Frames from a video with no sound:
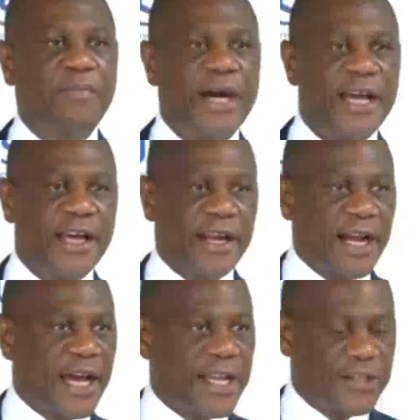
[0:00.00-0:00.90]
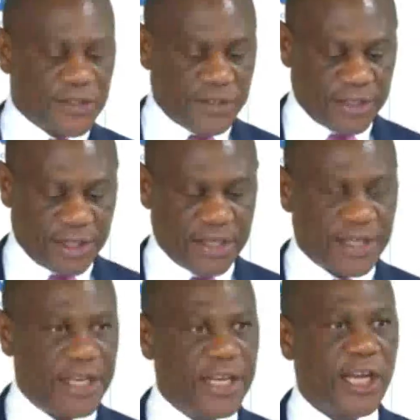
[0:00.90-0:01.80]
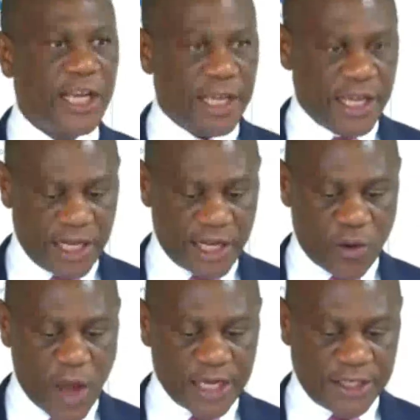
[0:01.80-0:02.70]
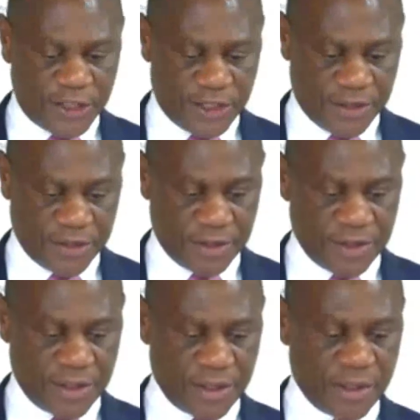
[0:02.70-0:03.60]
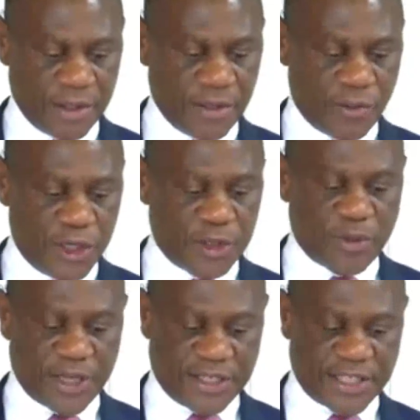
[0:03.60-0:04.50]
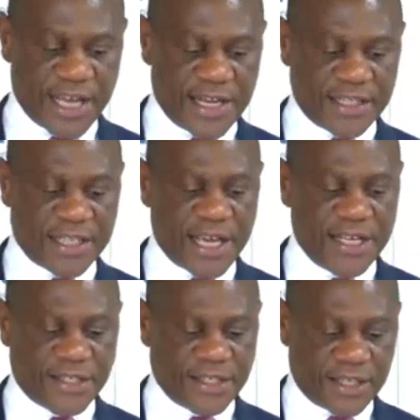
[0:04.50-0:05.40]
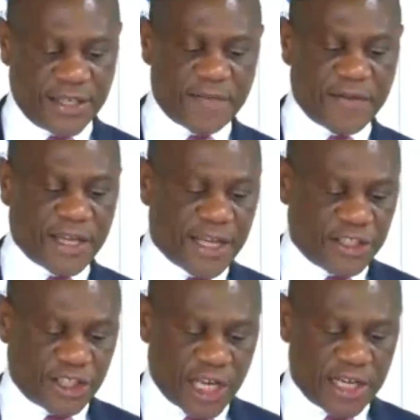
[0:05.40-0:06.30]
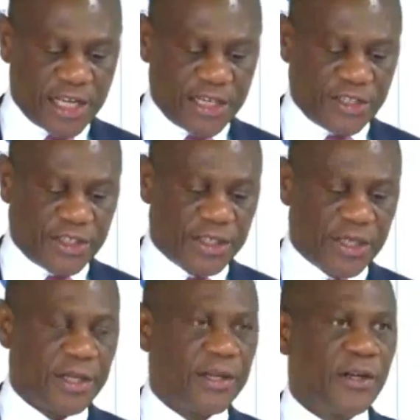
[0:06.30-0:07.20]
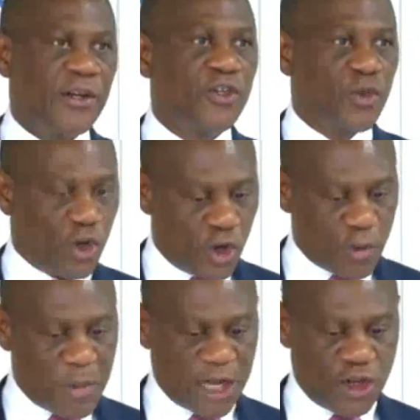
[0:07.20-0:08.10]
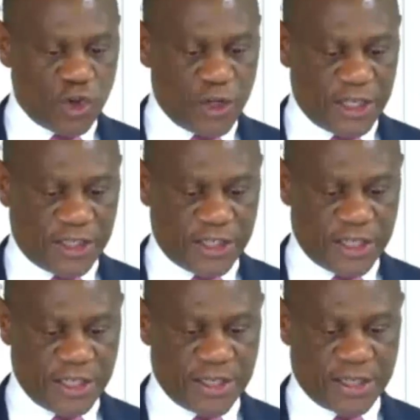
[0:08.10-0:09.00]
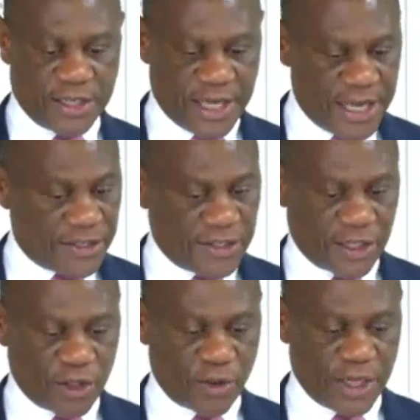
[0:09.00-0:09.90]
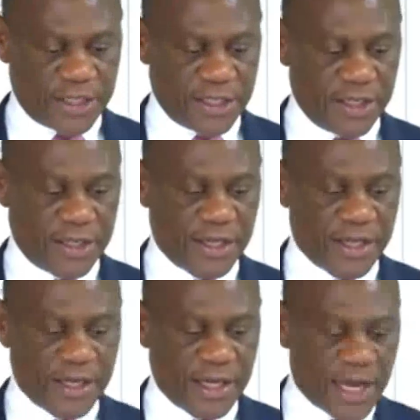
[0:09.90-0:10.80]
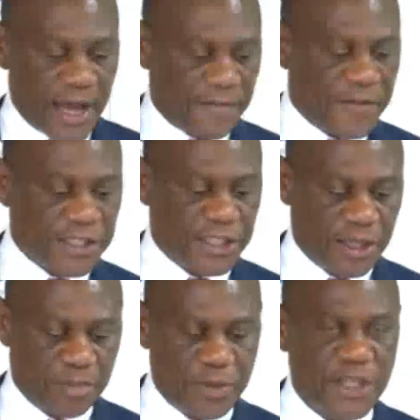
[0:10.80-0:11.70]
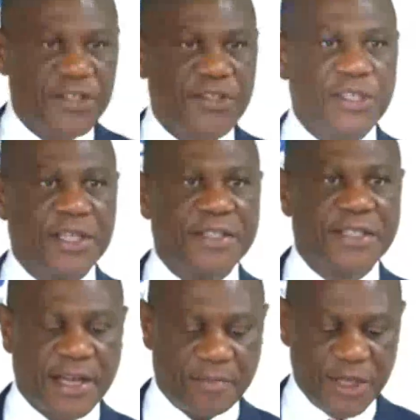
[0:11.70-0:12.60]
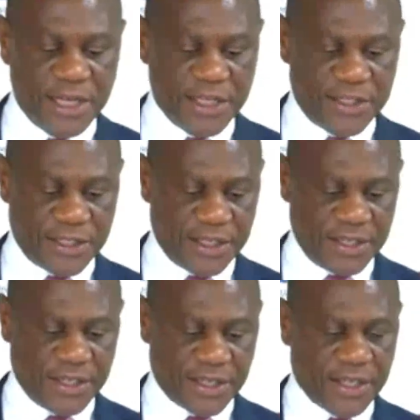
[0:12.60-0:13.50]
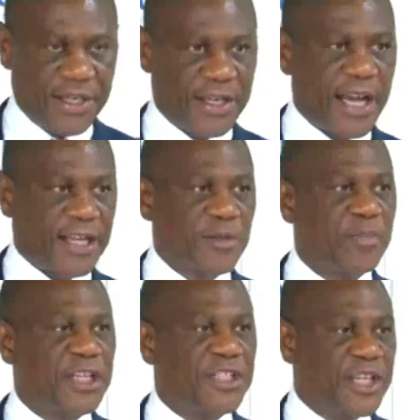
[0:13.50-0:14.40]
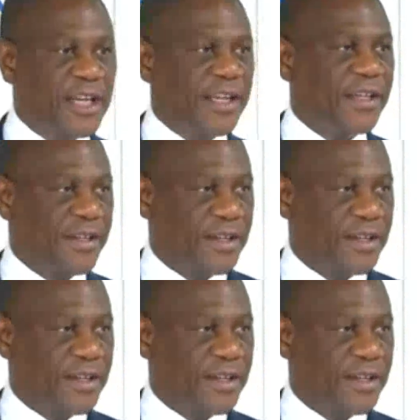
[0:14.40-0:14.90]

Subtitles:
by a rise in inequality, which present a significant challenge to global unity and security, affecting peace and stability, especially